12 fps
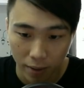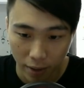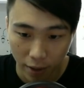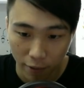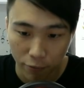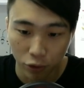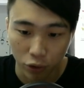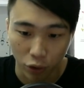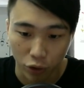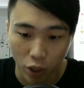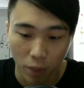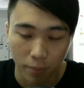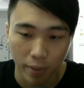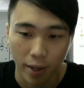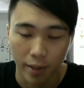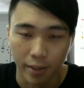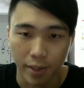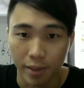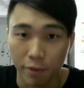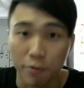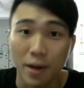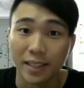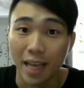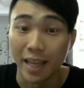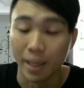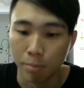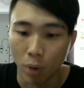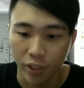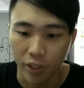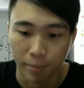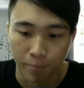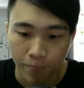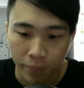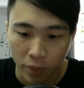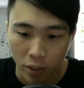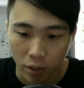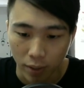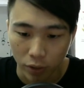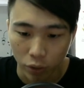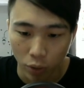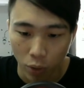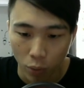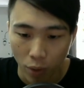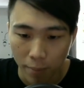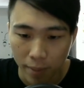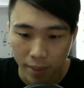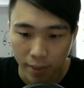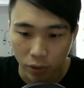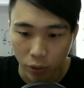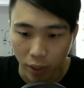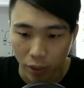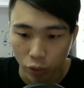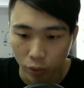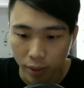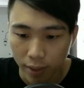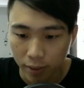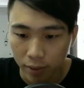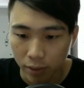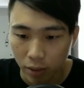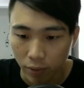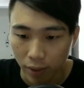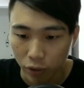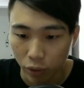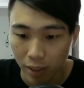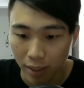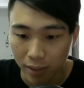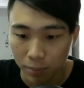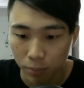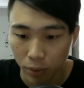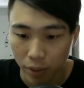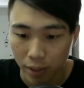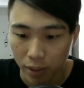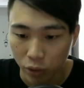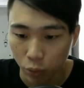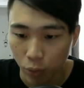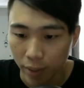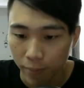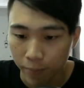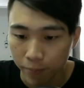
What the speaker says: Earth runes on top and then the rest at the bottom, right? So what I mean is you can do this, right? So let's put it this way.